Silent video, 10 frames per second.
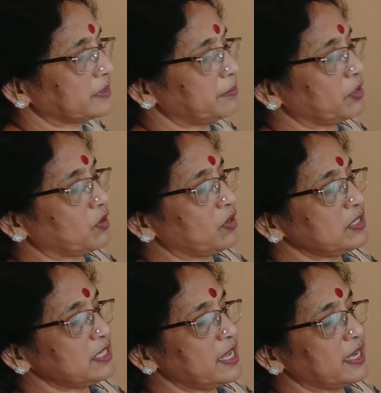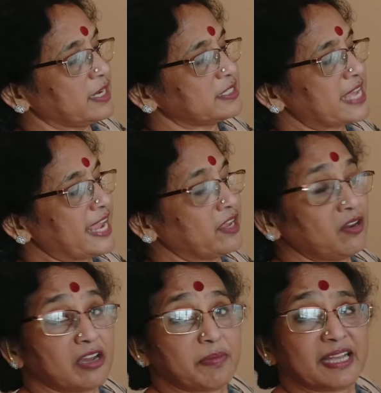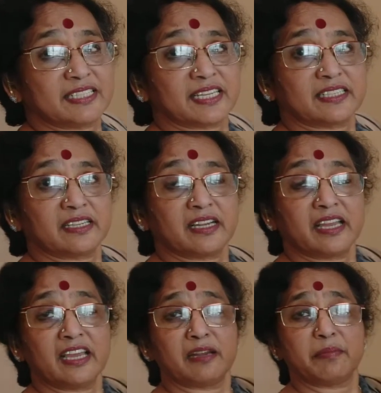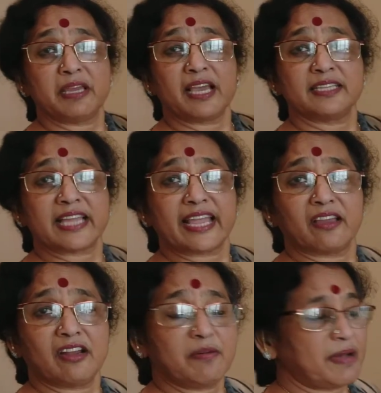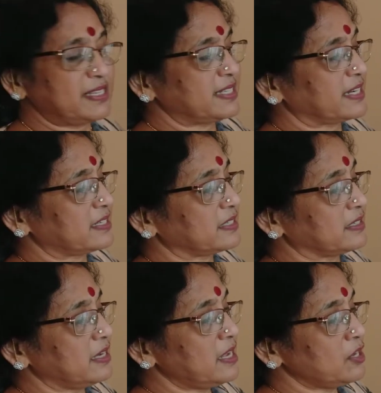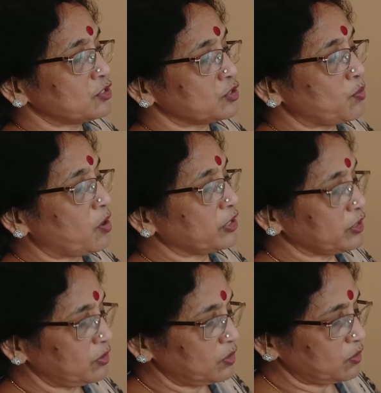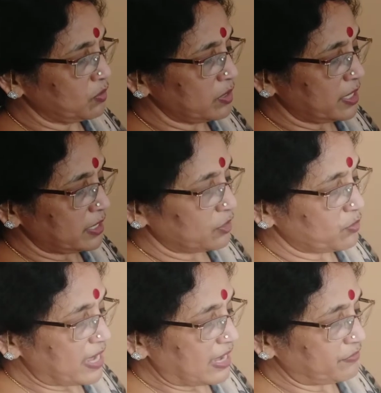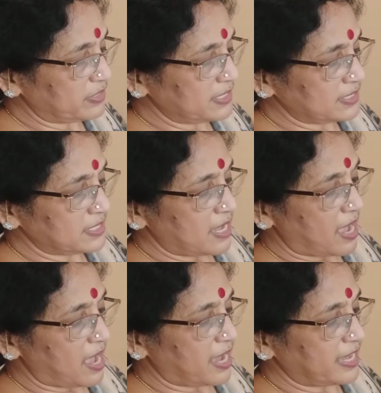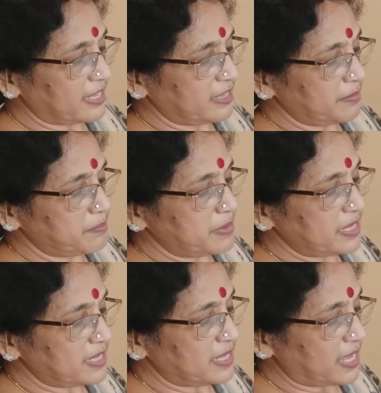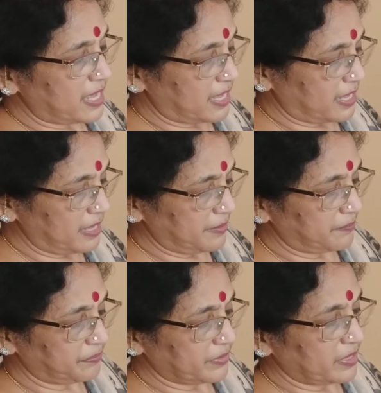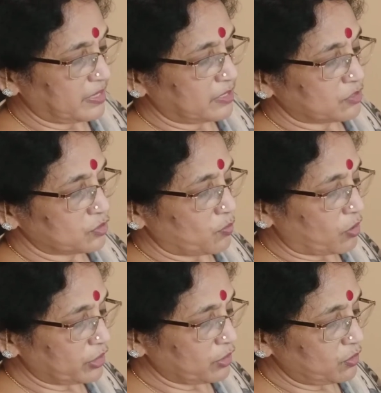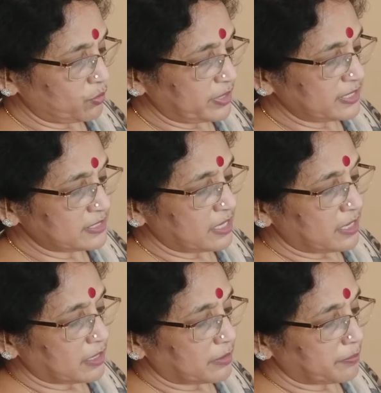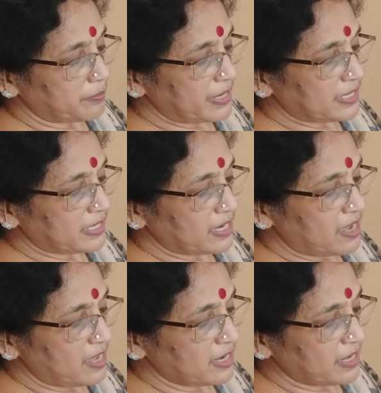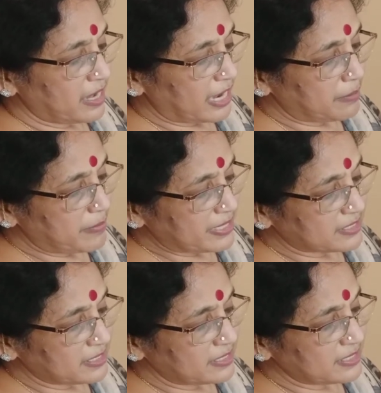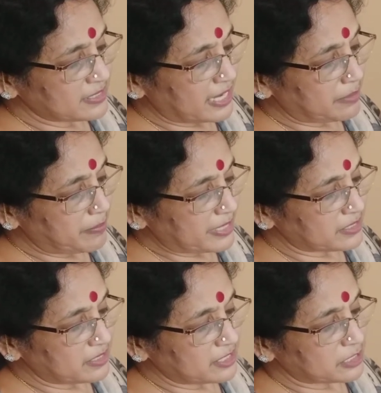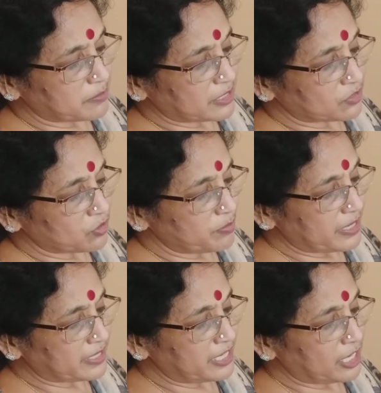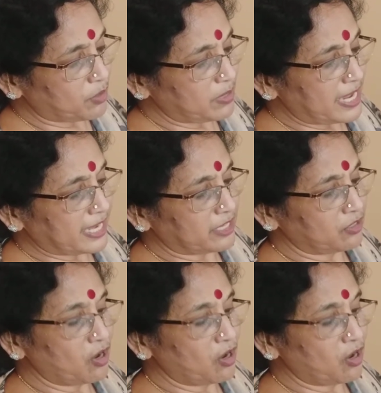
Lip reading: Because it's angular bisector again. BI is angular bisector. So what you will do, you have this IBA. So what you do is make an arc and measure this much. So you make an equal angle.